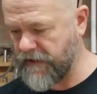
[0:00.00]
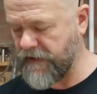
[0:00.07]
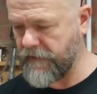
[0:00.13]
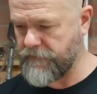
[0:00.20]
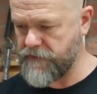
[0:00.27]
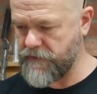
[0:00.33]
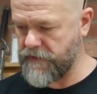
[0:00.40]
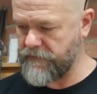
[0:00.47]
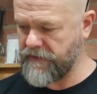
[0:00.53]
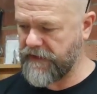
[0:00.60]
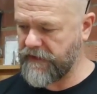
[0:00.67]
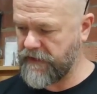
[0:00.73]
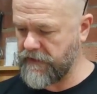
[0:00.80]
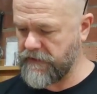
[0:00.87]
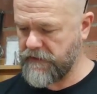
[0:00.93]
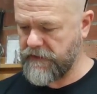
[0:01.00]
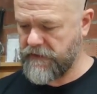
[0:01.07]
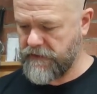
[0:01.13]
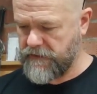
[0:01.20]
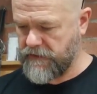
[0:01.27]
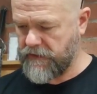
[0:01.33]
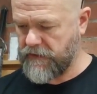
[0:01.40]
have sort of like
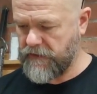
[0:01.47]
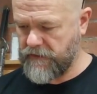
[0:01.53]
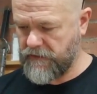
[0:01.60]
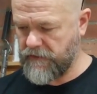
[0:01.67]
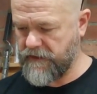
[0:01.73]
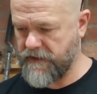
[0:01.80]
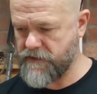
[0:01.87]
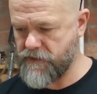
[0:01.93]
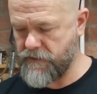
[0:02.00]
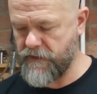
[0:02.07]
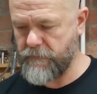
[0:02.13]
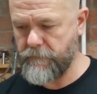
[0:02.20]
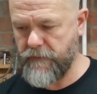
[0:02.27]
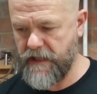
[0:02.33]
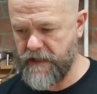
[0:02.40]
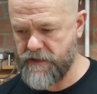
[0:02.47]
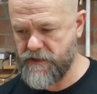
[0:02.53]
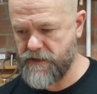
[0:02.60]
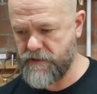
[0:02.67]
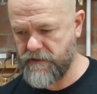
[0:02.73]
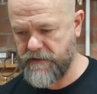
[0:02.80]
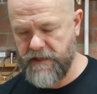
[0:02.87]
this sort of
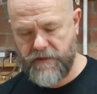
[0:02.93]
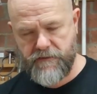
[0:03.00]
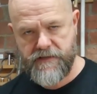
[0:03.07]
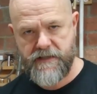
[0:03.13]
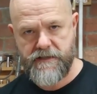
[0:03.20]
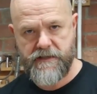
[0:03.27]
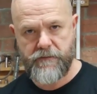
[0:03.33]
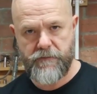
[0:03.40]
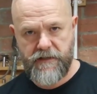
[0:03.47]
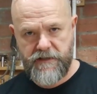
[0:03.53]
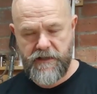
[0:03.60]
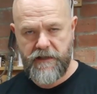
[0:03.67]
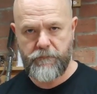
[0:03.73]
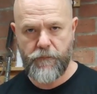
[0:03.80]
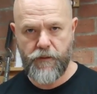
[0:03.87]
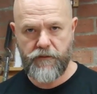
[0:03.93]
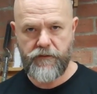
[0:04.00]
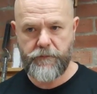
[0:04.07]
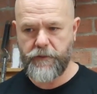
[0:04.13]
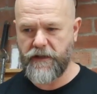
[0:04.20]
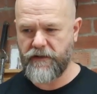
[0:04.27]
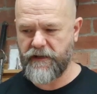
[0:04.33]
mesh teeth system that you can move
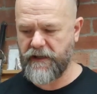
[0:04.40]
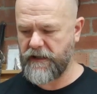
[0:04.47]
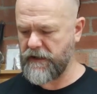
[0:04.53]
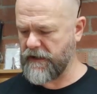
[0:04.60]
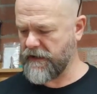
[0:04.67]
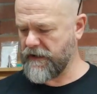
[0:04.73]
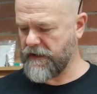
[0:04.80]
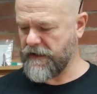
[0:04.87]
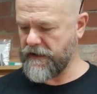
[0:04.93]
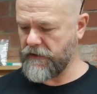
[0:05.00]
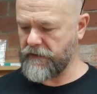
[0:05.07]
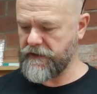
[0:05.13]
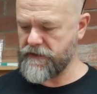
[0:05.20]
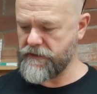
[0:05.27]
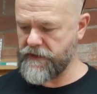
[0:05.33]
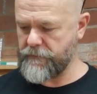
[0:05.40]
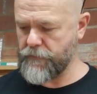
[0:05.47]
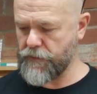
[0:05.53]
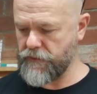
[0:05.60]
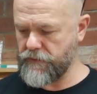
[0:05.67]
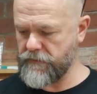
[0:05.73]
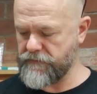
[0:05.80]
it, but I think it only sort of
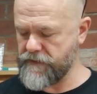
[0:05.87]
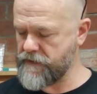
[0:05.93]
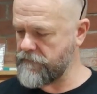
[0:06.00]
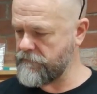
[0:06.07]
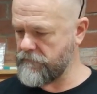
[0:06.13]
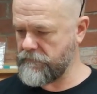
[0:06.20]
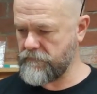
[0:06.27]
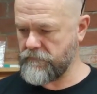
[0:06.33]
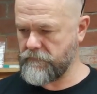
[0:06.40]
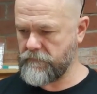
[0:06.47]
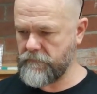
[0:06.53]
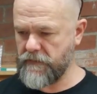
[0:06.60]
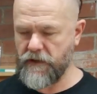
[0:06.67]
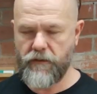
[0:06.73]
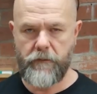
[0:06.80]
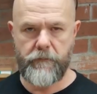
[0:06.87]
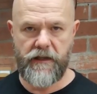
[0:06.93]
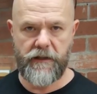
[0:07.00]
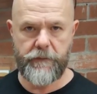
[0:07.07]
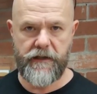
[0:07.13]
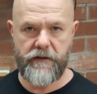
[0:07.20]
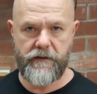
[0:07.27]
moves, you know, a
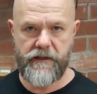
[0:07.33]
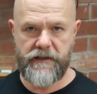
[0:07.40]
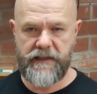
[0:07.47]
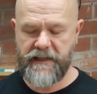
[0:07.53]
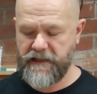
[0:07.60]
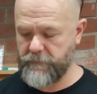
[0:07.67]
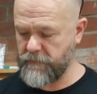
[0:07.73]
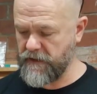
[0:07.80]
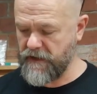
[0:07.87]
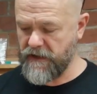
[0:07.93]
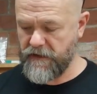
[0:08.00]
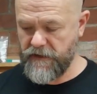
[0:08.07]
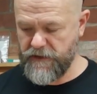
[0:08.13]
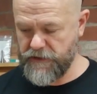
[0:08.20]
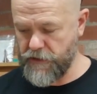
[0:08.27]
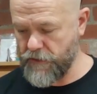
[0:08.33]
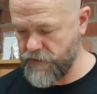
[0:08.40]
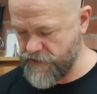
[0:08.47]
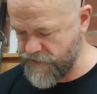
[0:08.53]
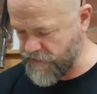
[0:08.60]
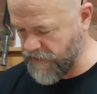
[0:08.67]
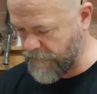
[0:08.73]
millimeter at a time. The newer
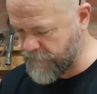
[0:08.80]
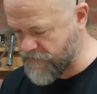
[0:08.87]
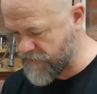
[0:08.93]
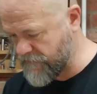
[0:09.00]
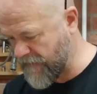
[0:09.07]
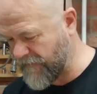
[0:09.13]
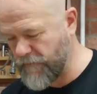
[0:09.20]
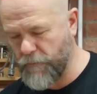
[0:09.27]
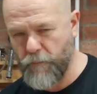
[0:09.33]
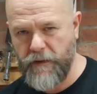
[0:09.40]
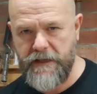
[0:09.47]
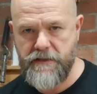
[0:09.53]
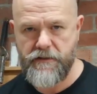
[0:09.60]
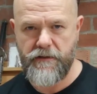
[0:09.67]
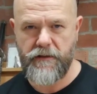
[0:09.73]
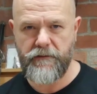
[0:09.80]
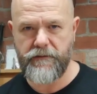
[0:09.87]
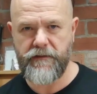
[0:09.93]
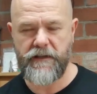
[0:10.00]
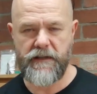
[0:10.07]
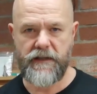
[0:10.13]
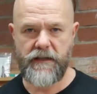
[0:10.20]
stops have a wee sort of,
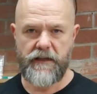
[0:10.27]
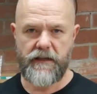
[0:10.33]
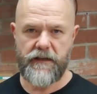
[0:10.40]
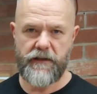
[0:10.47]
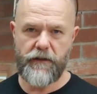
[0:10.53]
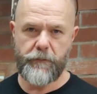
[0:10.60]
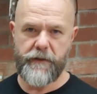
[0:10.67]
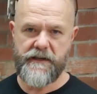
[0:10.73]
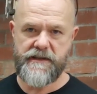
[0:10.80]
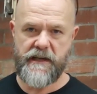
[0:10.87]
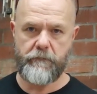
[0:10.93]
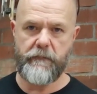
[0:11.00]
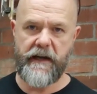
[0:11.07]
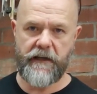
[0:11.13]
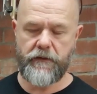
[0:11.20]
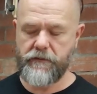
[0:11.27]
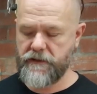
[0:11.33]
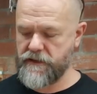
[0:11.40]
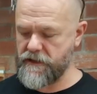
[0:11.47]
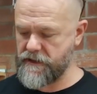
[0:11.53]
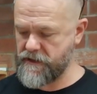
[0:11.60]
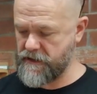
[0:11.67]
you know, basic micro
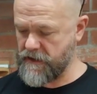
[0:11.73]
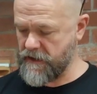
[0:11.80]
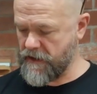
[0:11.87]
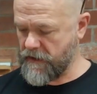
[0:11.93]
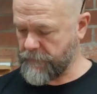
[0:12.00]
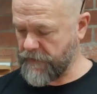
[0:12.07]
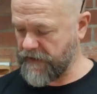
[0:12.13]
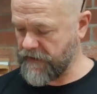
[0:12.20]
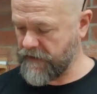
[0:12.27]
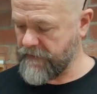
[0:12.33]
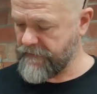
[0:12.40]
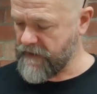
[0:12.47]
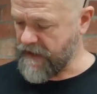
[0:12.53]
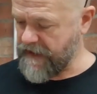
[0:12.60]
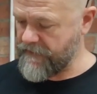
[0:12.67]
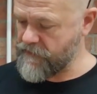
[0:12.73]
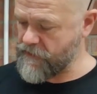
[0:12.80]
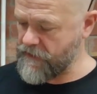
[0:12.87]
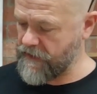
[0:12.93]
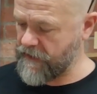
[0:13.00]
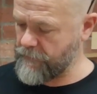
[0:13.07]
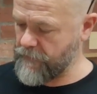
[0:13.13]
adjust. But I've
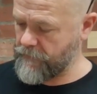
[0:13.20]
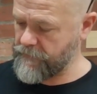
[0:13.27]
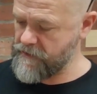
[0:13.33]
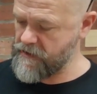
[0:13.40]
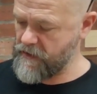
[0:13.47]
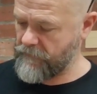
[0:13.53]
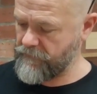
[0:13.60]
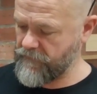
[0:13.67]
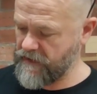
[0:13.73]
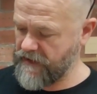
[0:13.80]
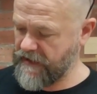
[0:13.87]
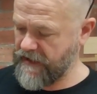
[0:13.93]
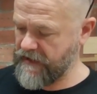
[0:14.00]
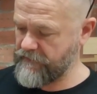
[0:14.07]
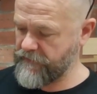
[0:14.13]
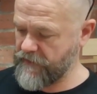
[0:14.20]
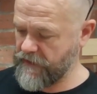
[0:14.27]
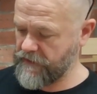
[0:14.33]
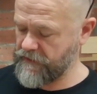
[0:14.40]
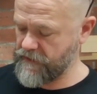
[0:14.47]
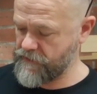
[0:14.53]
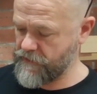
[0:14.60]
sort of come up with something that I
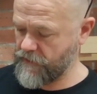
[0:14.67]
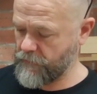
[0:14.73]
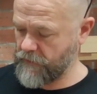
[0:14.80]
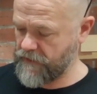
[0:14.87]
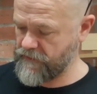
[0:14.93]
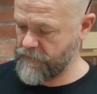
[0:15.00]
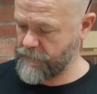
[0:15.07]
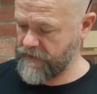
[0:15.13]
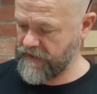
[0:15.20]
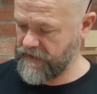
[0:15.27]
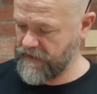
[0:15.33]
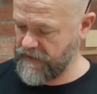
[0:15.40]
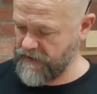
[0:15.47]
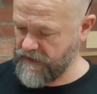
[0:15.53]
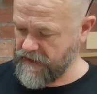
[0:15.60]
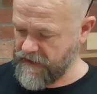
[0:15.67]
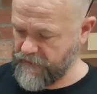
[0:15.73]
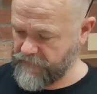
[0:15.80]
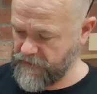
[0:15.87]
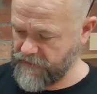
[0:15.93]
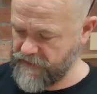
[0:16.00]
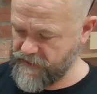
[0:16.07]
found that sort of works for me.
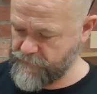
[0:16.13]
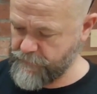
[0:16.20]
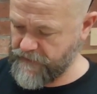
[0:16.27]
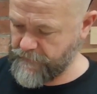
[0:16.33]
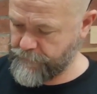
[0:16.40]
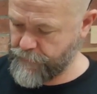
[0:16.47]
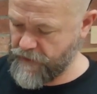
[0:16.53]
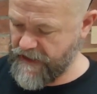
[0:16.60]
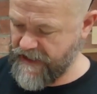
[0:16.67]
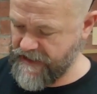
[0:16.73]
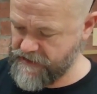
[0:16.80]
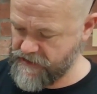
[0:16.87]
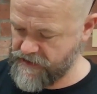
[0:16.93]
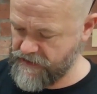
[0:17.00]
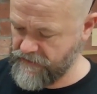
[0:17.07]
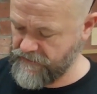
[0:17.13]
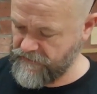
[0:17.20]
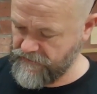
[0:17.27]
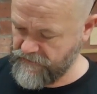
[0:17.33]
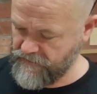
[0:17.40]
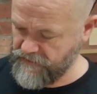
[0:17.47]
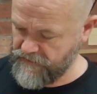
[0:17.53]
I've got this bit of brass.
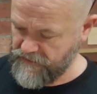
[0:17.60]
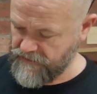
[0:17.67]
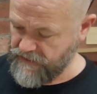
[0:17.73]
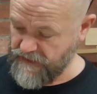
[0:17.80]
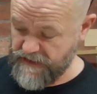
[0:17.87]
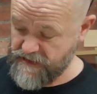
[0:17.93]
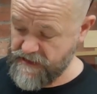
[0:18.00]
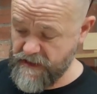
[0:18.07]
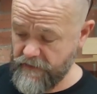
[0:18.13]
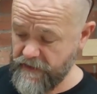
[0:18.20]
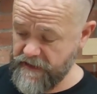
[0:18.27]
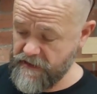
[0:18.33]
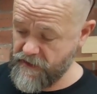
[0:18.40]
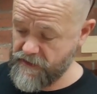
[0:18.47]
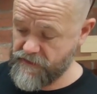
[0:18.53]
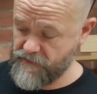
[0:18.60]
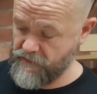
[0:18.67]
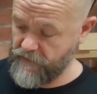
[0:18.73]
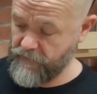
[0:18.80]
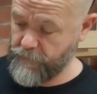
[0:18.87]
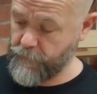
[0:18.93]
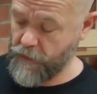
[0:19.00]
It's literally just
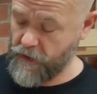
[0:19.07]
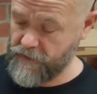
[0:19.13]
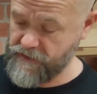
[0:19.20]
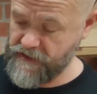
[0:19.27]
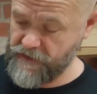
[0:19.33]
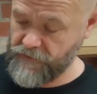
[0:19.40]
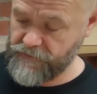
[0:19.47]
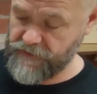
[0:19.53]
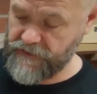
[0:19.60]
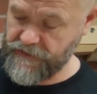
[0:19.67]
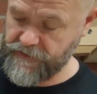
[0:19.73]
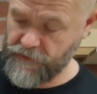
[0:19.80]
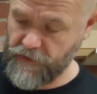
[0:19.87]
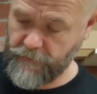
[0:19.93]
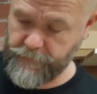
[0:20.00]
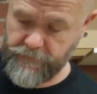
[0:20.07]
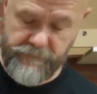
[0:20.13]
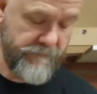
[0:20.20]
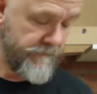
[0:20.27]
sort of epoxied onto the top.